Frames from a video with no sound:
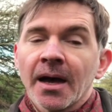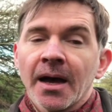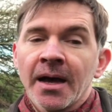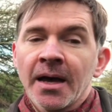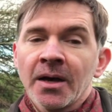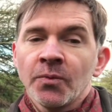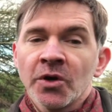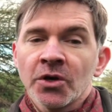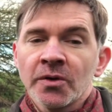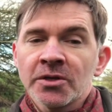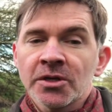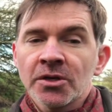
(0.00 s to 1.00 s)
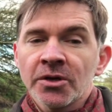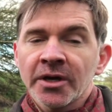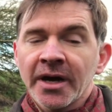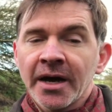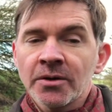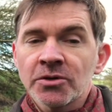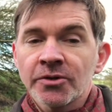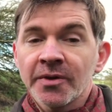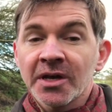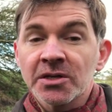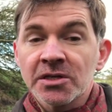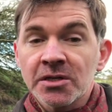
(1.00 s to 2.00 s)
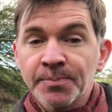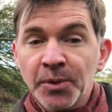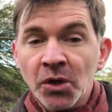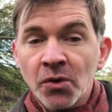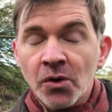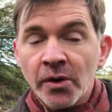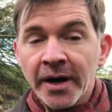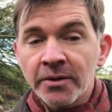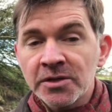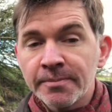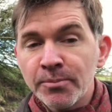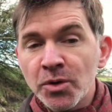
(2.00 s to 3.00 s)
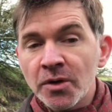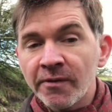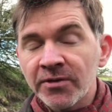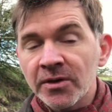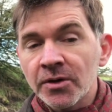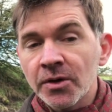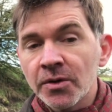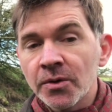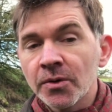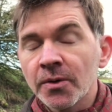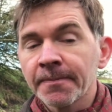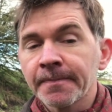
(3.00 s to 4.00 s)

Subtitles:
and we're going to look at how to explore, how to move through